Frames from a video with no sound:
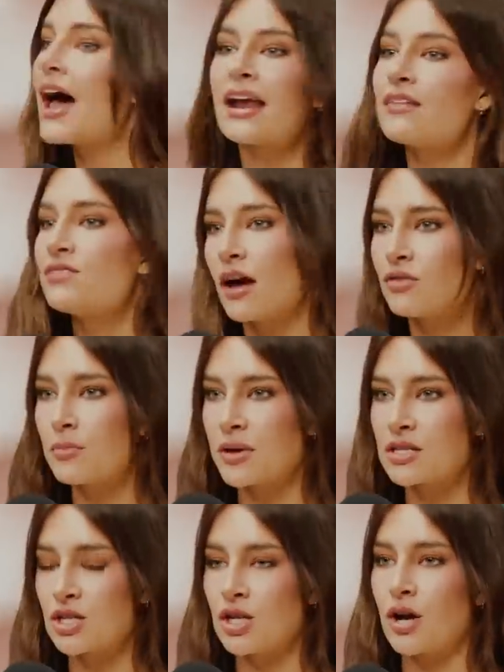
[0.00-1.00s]
And I've never
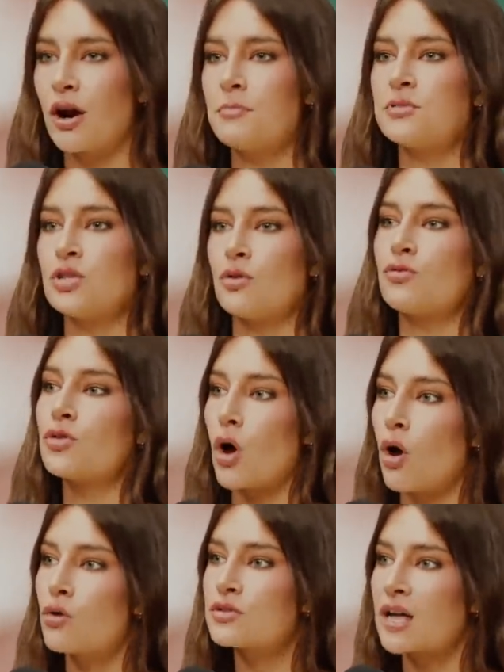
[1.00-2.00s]
been to Europe, so
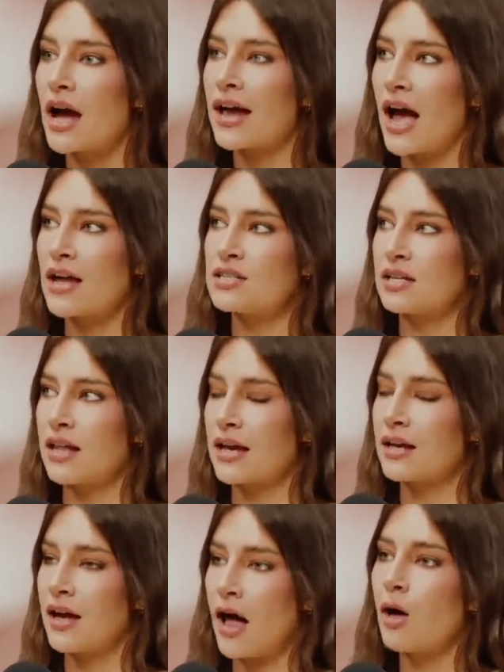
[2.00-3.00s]
those I had to
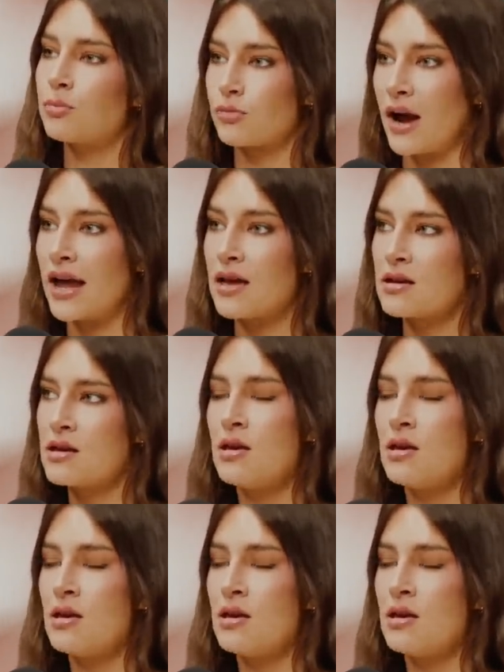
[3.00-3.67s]
like help write.